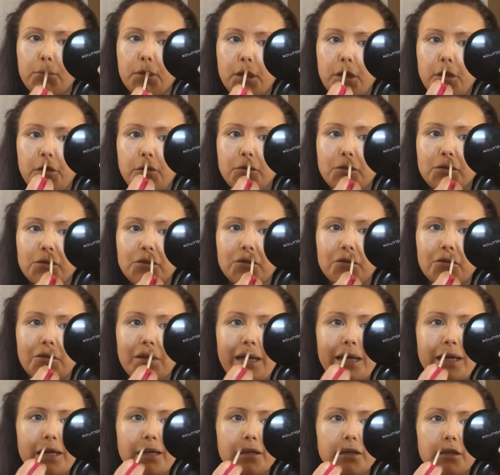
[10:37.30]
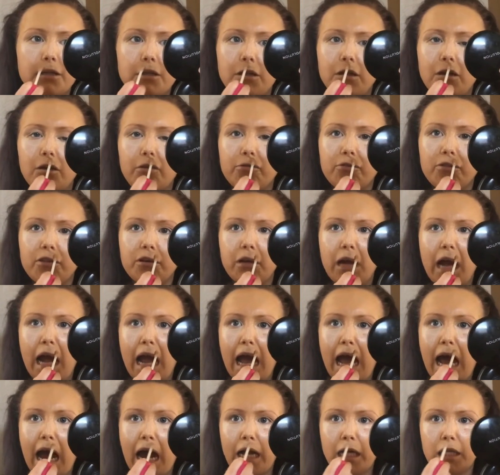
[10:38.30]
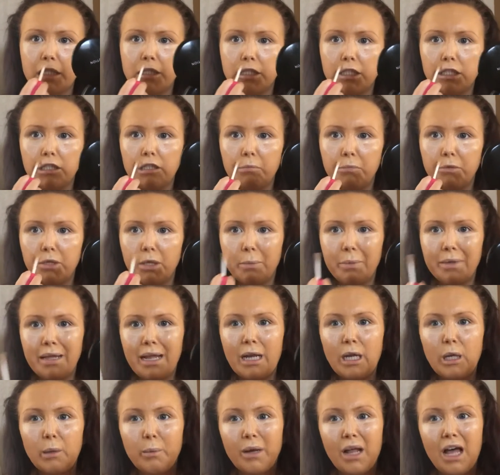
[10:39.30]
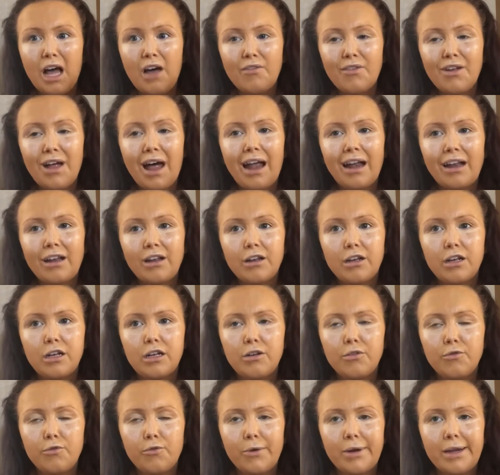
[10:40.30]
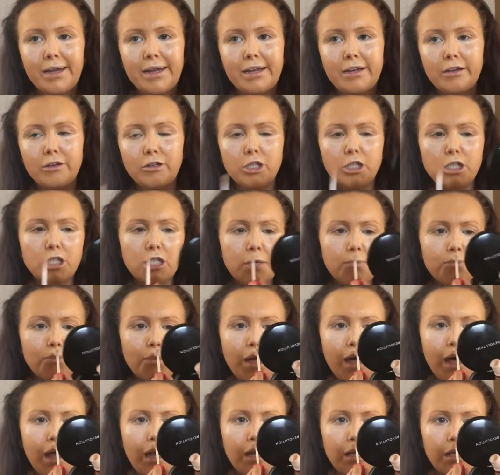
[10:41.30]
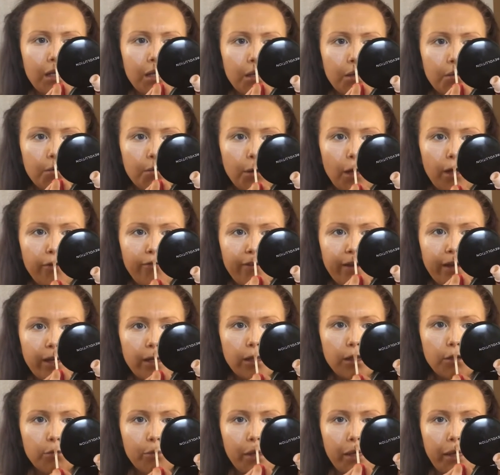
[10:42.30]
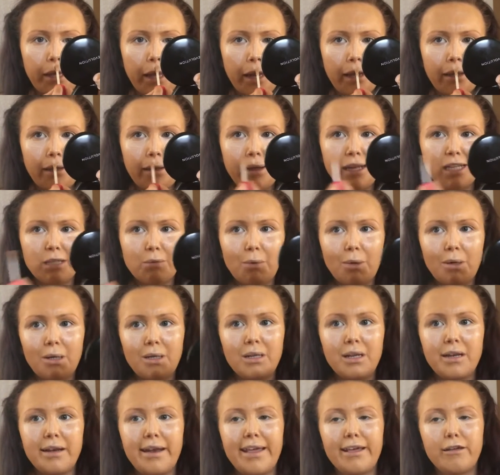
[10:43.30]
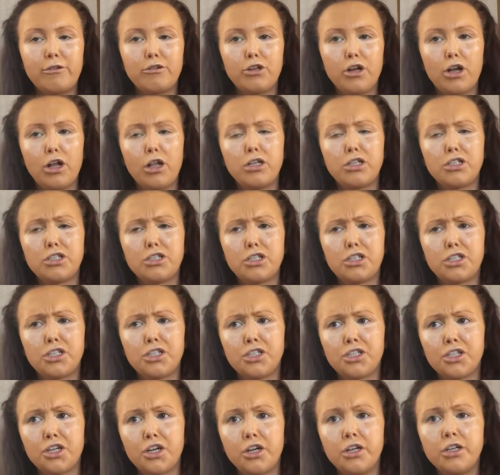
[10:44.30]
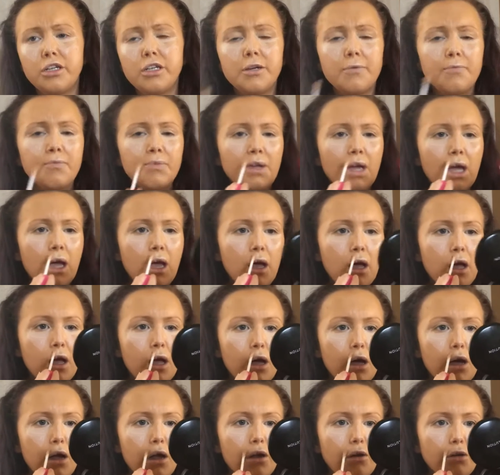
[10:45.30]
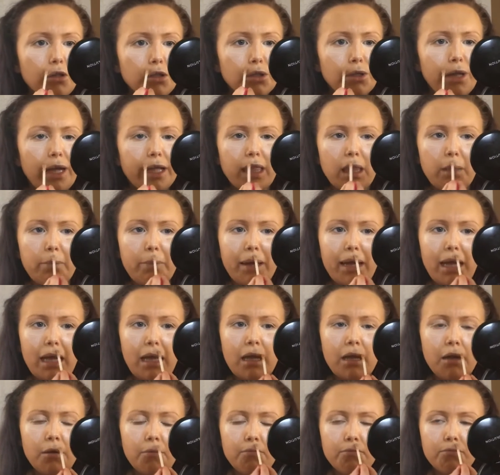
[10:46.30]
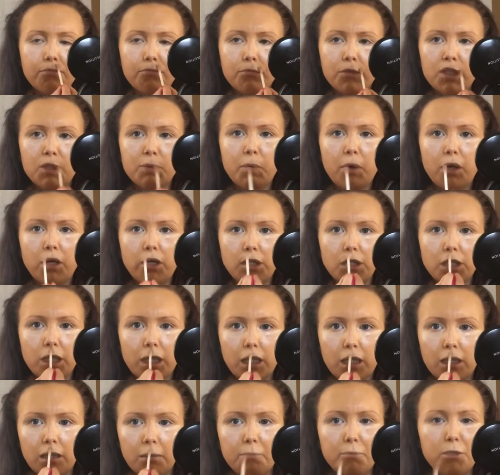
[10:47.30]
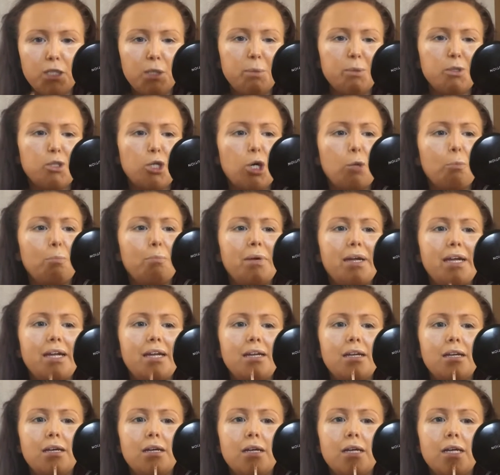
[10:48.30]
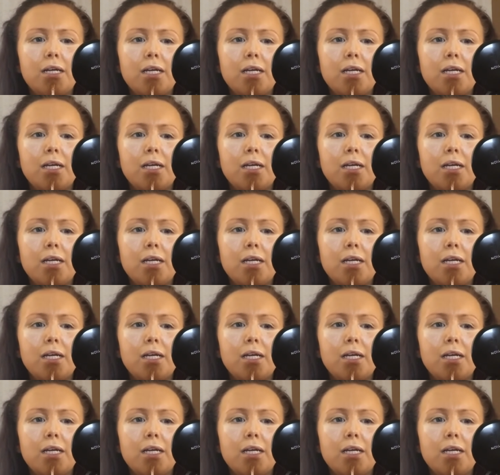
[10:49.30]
I also like love the actual beauty blender, but I haven't had it in 3 years, and I think the Real Techniques one, the Eco Tool, is just as good. I also like the Bee sponge, like the Superdrug Bee